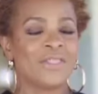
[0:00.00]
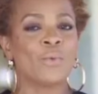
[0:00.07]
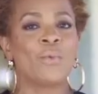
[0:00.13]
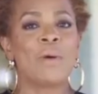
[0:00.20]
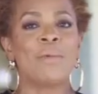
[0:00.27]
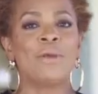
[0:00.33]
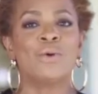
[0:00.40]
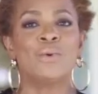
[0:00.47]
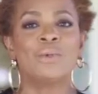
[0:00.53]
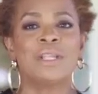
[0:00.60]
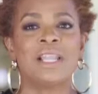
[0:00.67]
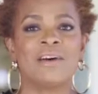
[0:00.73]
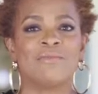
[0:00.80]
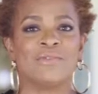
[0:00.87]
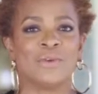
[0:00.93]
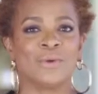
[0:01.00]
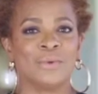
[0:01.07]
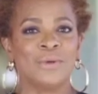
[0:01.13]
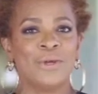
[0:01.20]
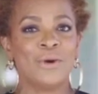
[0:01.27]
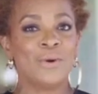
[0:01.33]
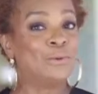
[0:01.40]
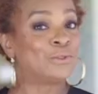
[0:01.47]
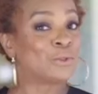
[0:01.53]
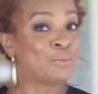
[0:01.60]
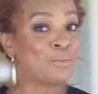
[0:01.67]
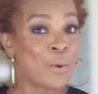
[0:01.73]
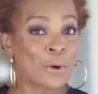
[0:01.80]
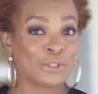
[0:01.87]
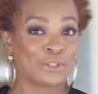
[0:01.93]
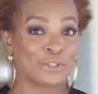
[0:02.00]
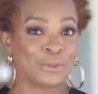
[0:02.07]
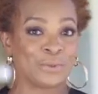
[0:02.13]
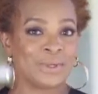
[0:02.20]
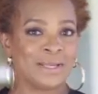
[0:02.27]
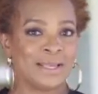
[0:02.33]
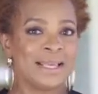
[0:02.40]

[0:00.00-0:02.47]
The women who love you, who support you,